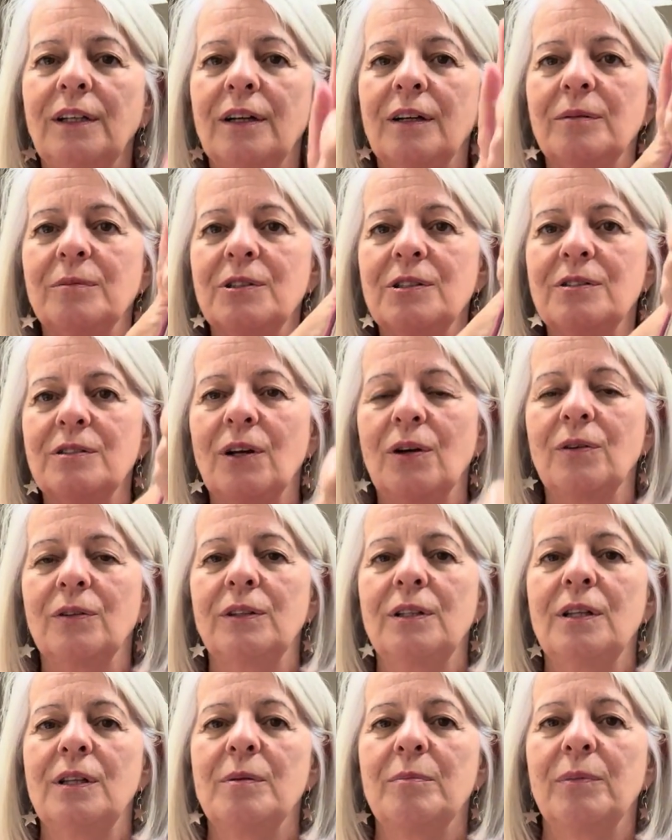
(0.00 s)
I'm just
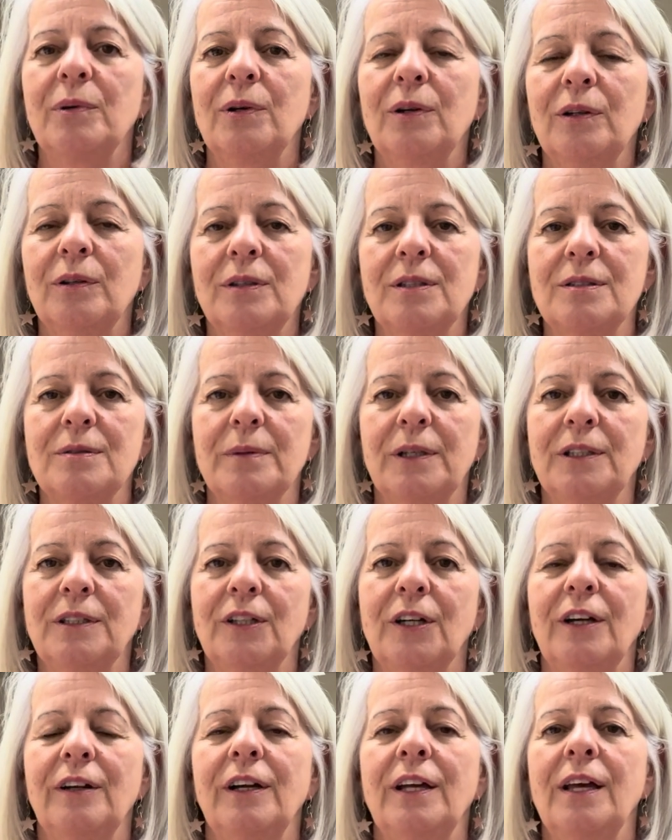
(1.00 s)
holding the book, this is my
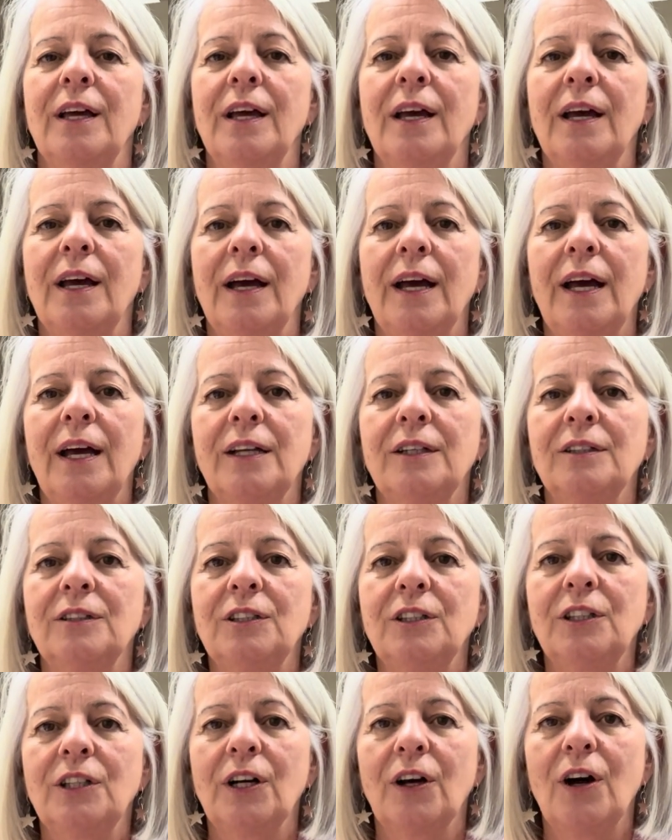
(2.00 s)
diary. And,
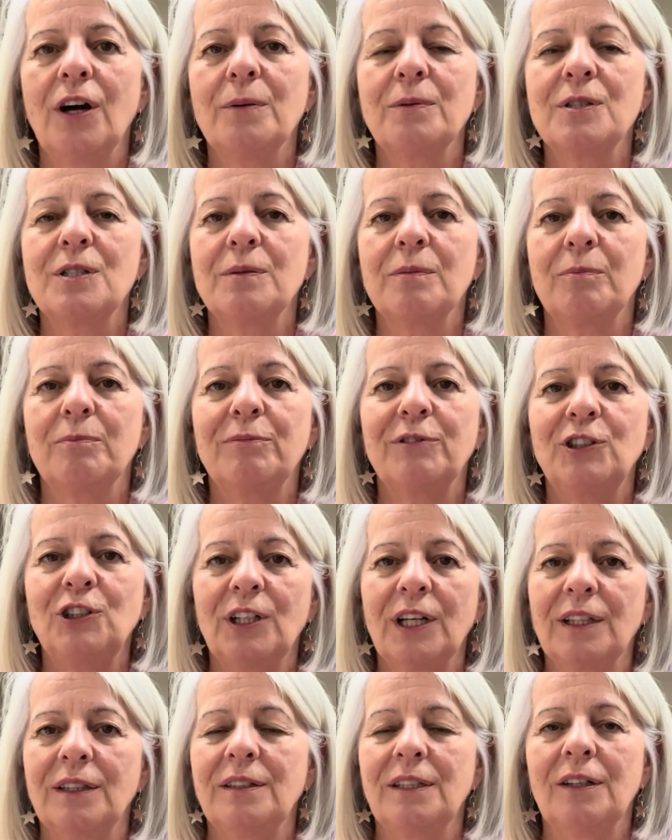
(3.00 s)
I would
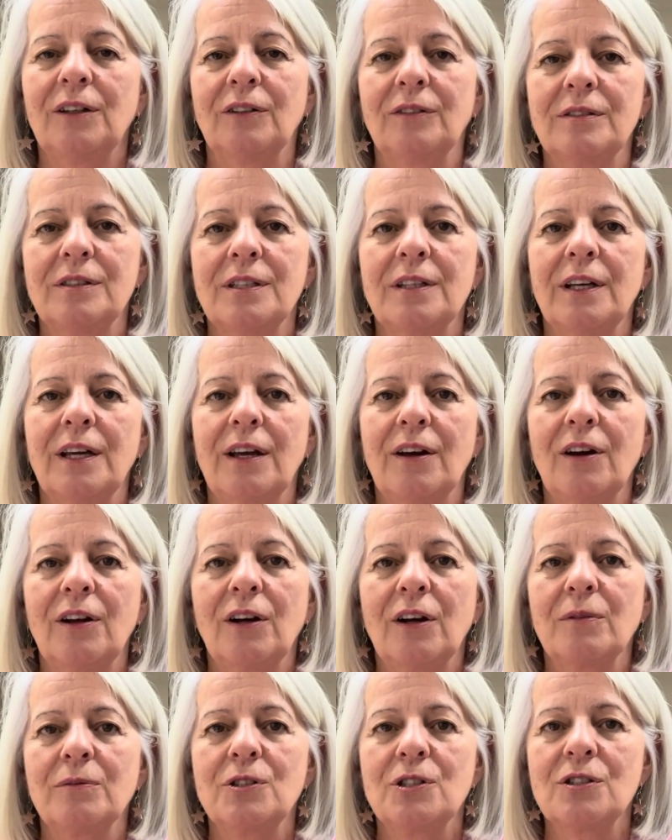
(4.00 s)
project it onto there and
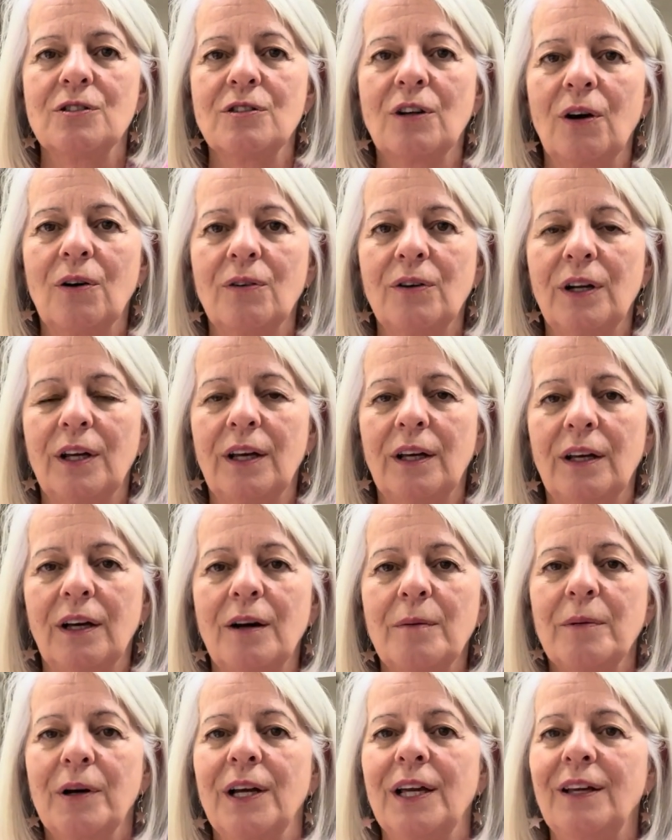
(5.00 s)
I would just hold it. I might